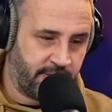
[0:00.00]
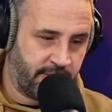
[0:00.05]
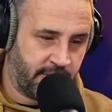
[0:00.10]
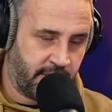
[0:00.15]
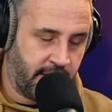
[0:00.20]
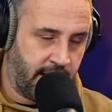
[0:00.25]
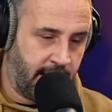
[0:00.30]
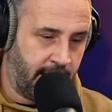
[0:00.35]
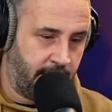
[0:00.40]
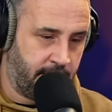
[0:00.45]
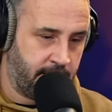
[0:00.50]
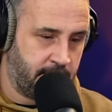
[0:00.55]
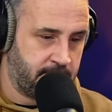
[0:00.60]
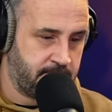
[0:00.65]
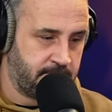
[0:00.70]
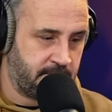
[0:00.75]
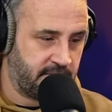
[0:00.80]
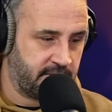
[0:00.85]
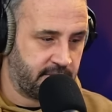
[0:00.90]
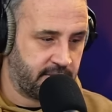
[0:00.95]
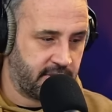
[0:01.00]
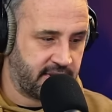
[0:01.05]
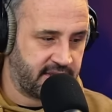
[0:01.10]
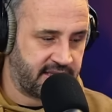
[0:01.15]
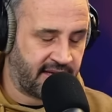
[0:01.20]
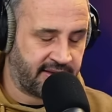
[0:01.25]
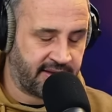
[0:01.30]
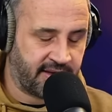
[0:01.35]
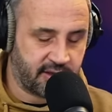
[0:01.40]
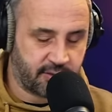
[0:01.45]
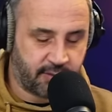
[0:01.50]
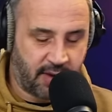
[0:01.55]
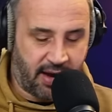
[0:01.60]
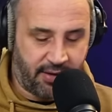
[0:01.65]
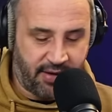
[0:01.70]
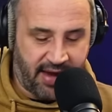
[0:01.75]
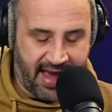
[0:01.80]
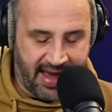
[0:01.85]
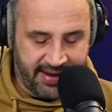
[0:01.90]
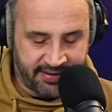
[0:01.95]
But standing as we
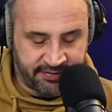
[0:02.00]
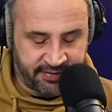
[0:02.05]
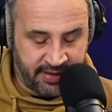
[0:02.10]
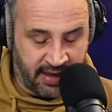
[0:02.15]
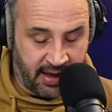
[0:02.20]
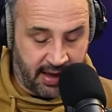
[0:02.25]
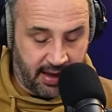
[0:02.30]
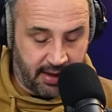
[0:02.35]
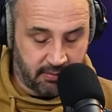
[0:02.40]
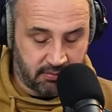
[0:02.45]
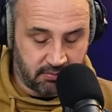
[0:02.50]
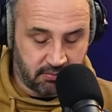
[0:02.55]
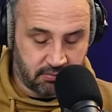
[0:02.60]
are ahead of that,